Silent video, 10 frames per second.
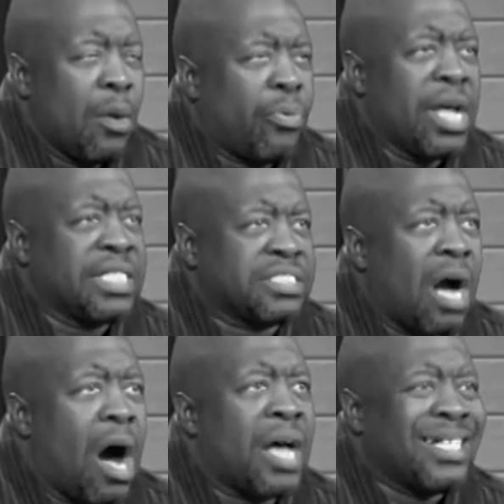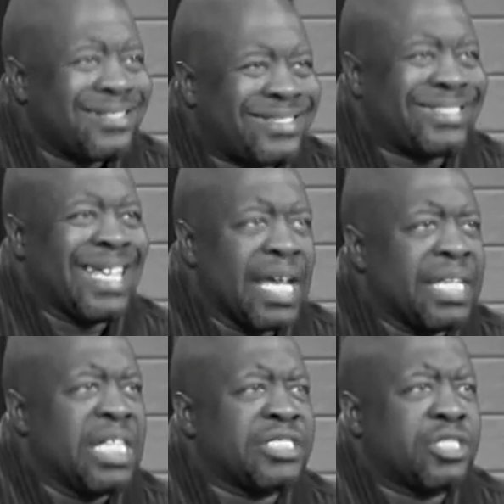Praise God. Sin
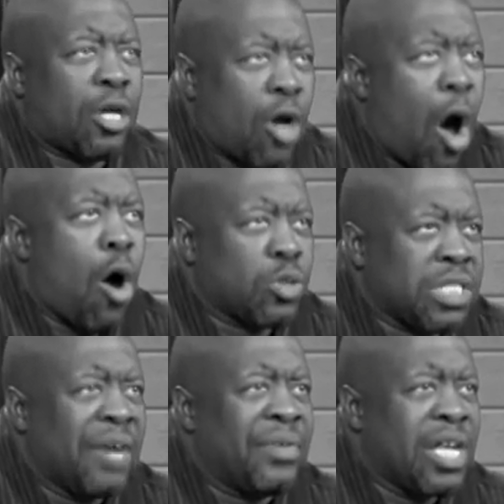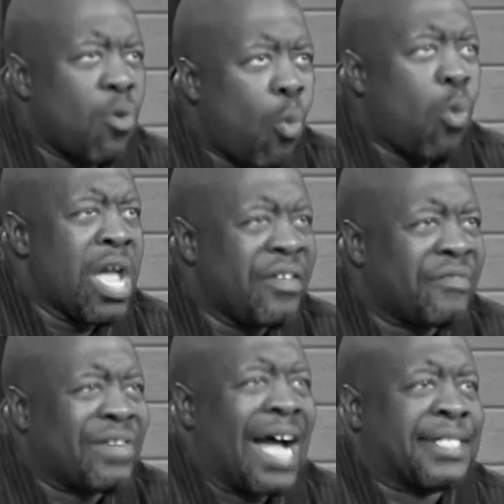is the cause of it, and we
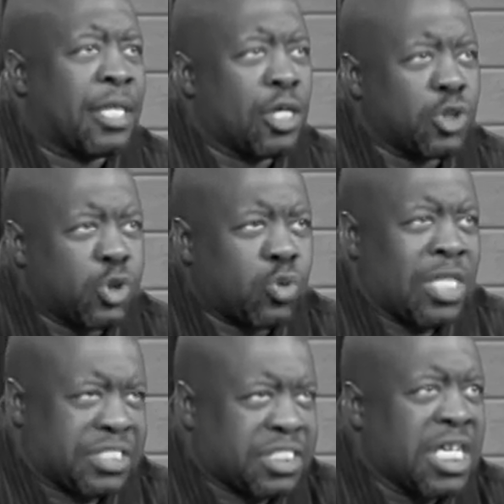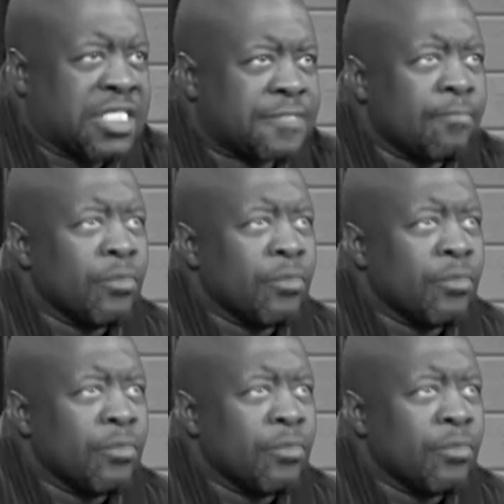have got to address this.